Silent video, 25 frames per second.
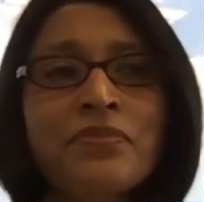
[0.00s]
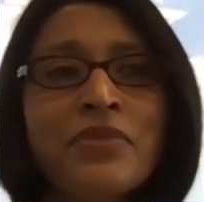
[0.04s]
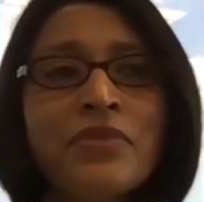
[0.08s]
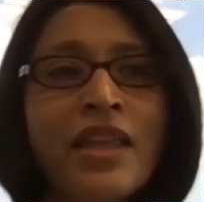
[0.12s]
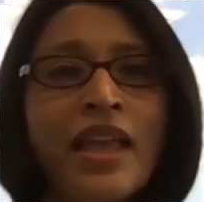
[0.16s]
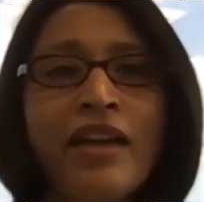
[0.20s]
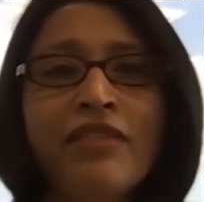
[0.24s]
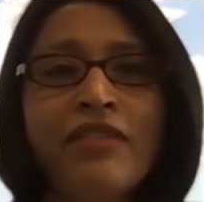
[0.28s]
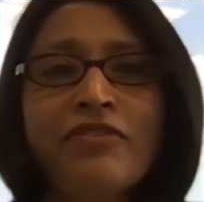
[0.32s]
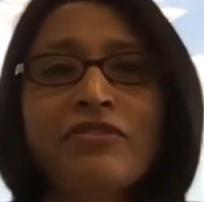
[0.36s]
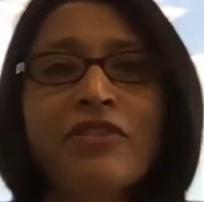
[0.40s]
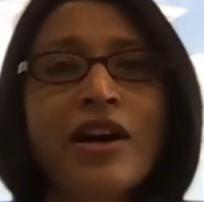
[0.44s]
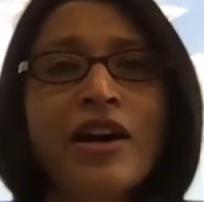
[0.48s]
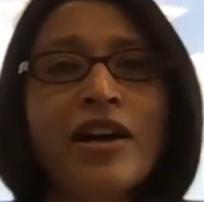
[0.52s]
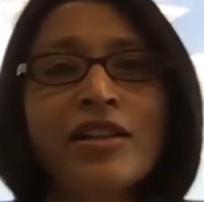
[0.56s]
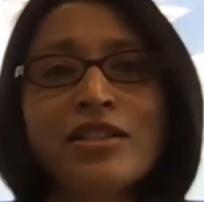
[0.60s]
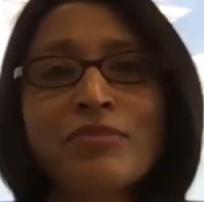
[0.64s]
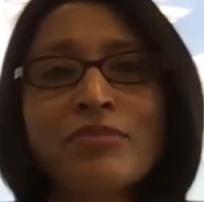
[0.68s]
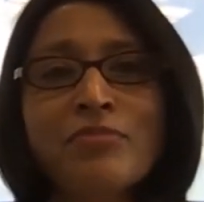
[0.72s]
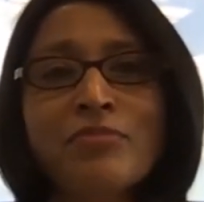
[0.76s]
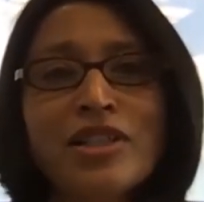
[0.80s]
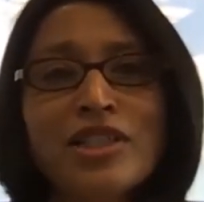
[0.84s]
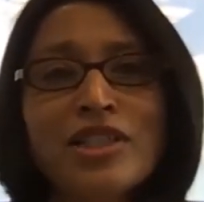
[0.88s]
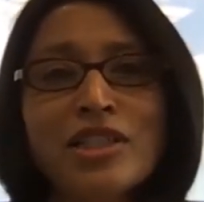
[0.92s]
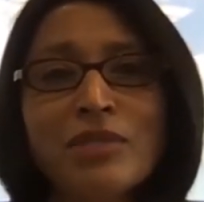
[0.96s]
have filed
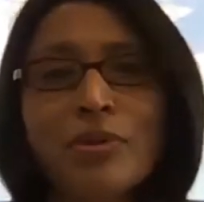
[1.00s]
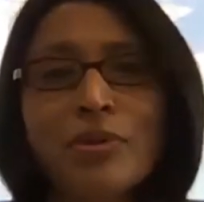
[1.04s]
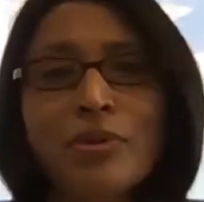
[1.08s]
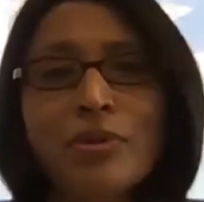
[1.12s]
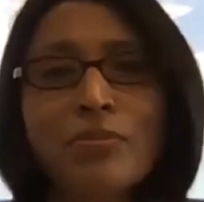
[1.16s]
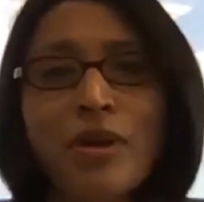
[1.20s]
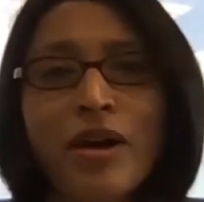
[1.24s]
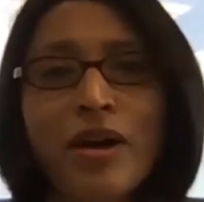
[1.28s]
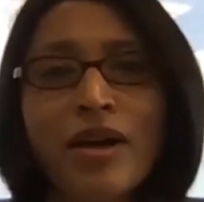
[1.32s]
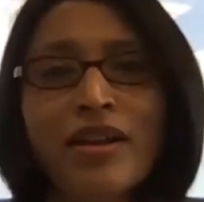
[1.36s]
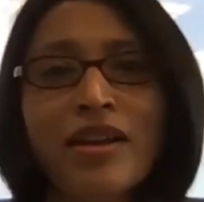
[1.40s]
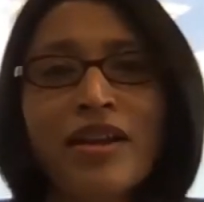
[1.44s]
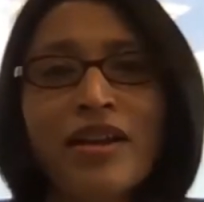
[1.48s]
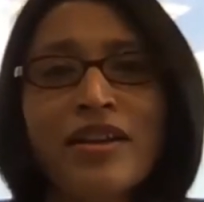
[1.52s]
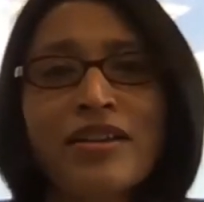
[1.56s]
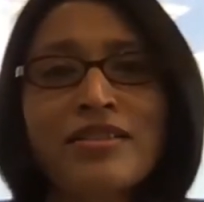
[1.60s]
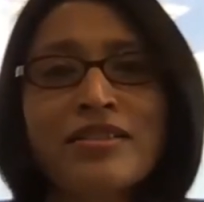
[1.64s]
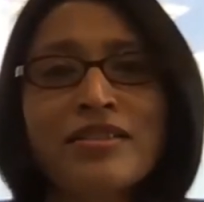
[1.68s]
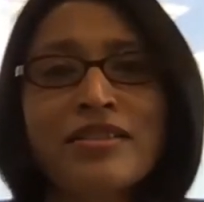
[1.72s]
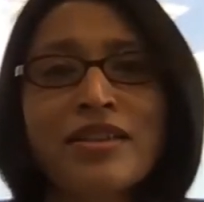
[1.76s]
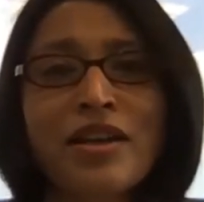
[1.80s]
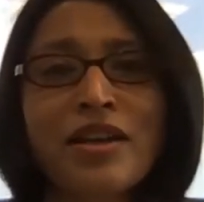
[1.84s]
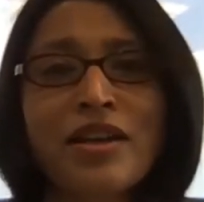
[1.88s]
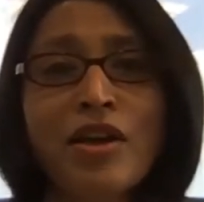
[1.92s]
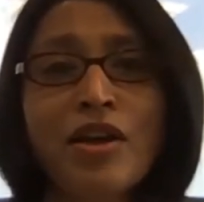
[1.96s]
multiple products,
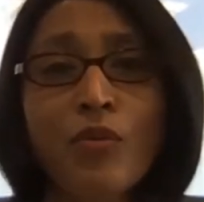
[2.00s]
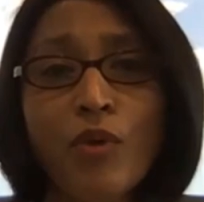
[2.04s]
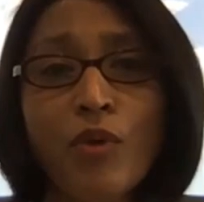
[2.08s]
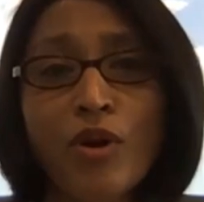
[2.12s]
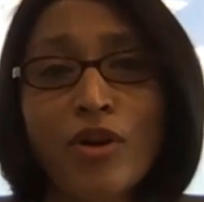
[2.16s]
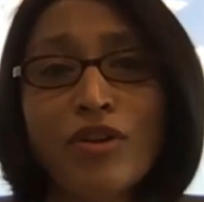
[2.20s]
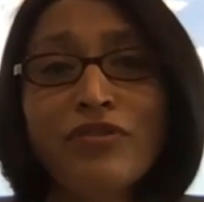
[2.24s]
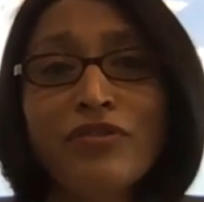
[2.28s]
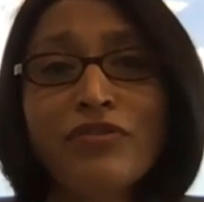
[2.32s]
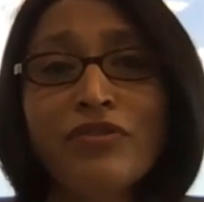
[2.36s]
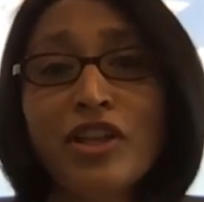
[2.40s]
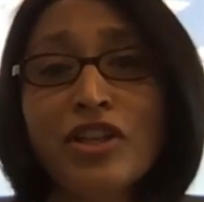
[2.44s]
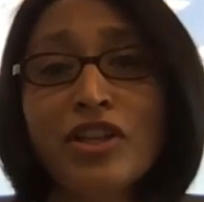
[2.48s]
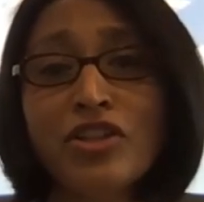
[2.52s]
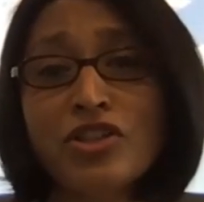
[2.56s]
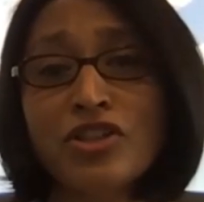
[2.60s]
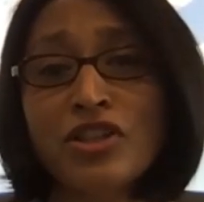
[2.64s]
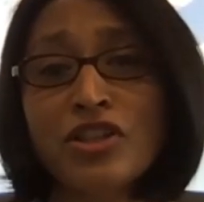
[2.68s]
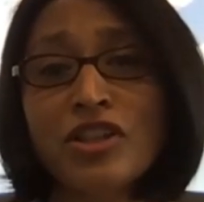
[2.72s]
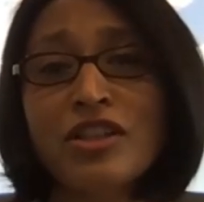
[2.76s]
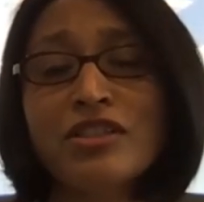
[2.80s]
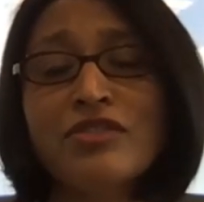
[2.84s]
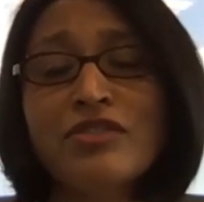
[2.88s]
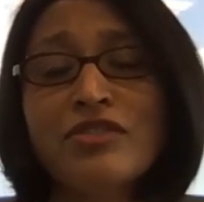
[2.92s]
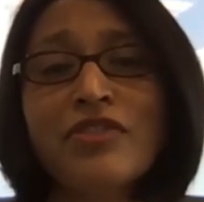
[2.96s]
one of which
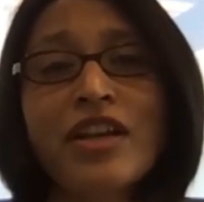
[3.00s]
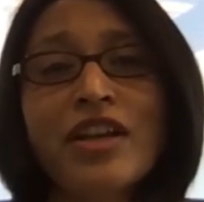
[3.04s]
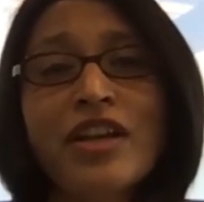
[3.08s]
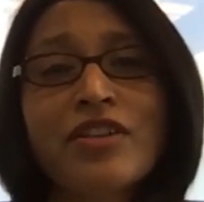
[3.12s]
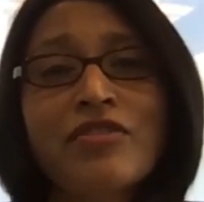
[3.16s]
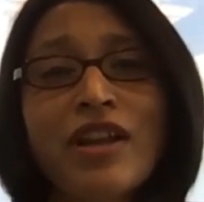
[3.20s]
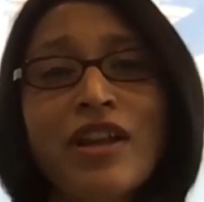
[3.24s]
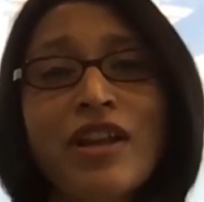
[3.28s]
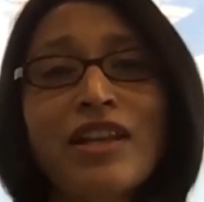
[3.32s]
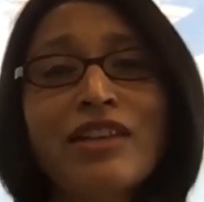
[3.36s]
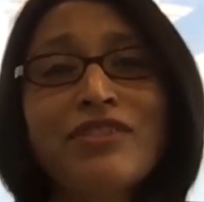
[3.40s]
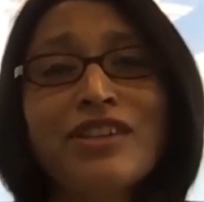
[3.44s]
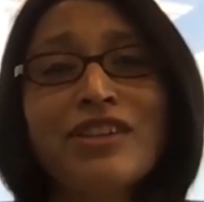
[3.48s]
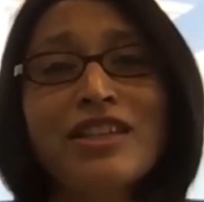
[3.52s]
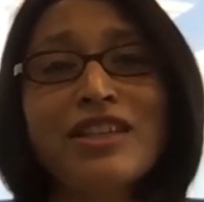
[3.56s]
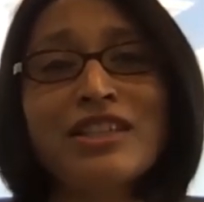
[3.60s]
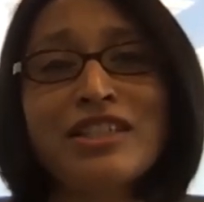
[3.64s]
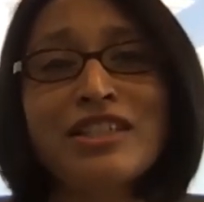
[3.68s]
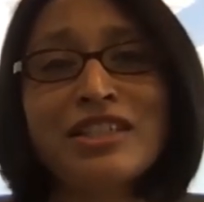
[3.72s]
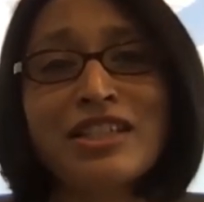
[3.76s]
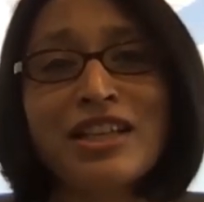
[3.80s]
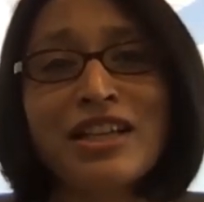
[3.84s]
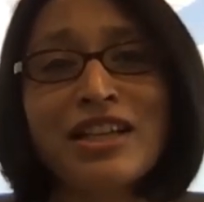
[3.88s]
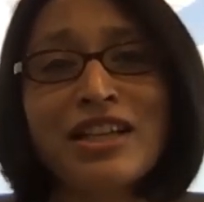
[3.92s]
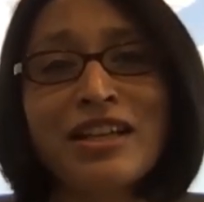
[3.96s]
is very
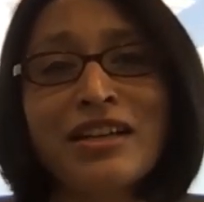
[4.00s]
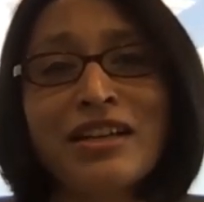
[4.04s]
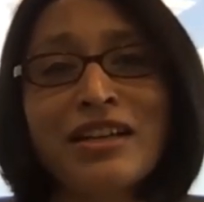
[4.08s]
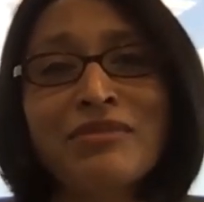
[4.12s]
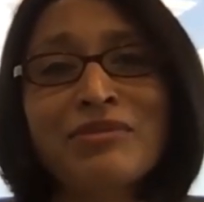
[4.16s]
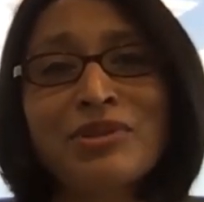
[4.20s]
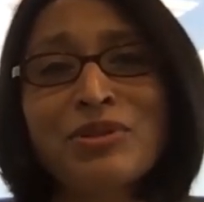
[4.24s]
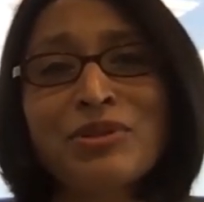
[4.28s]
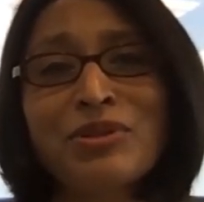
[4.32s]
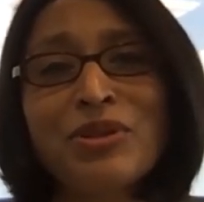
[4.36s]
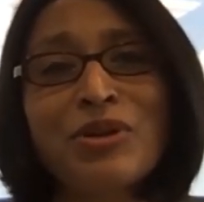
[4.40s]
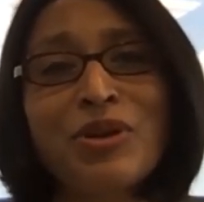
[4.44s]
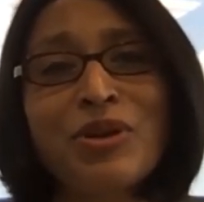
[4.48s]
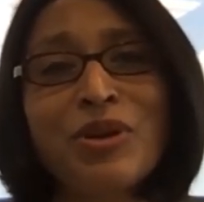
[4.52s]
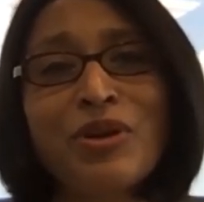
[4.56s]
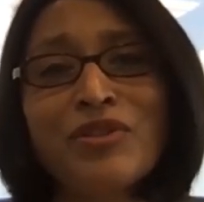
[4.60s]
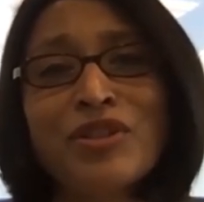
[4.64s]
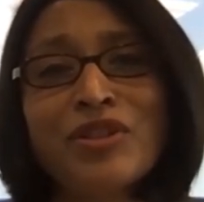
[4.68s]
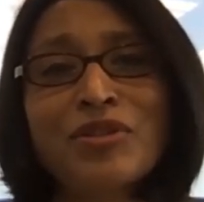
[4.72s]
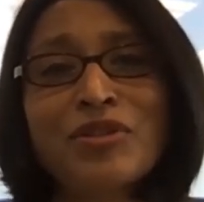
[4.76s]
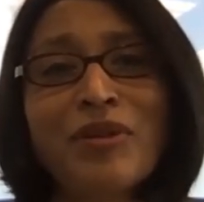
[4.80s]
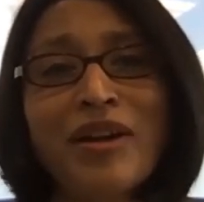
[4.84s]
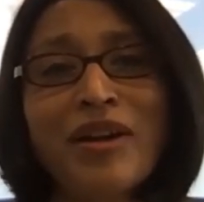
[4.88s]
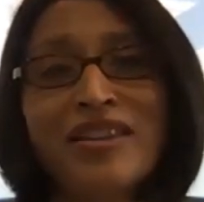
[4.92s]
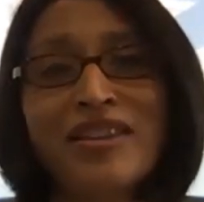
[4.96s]
relevant uh, through the COVID
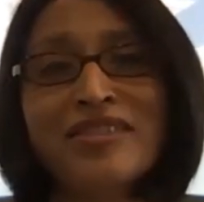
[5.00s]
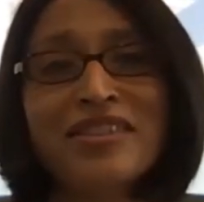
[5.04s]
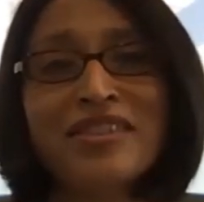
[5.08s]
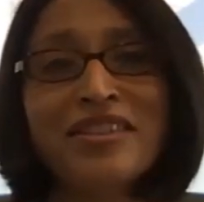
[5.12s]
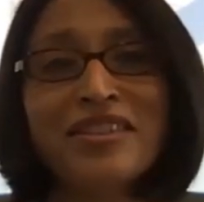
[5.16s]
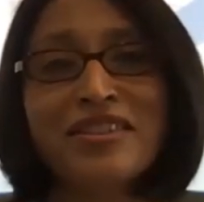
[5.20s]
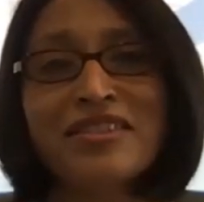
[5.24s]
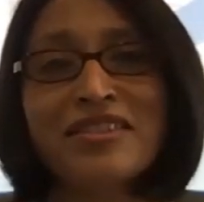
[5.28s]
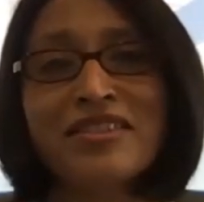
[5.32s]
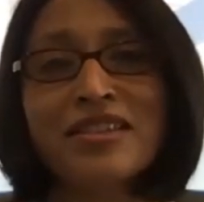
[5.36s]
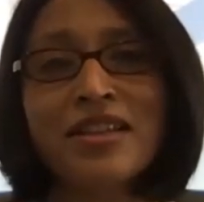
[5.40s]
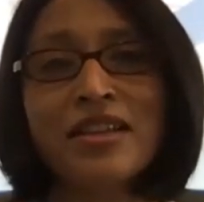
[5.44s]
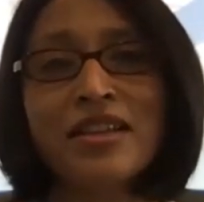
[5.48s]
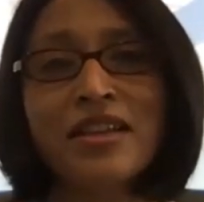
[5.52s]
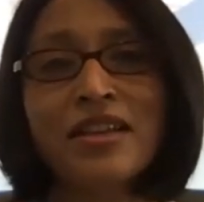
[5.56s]
crisis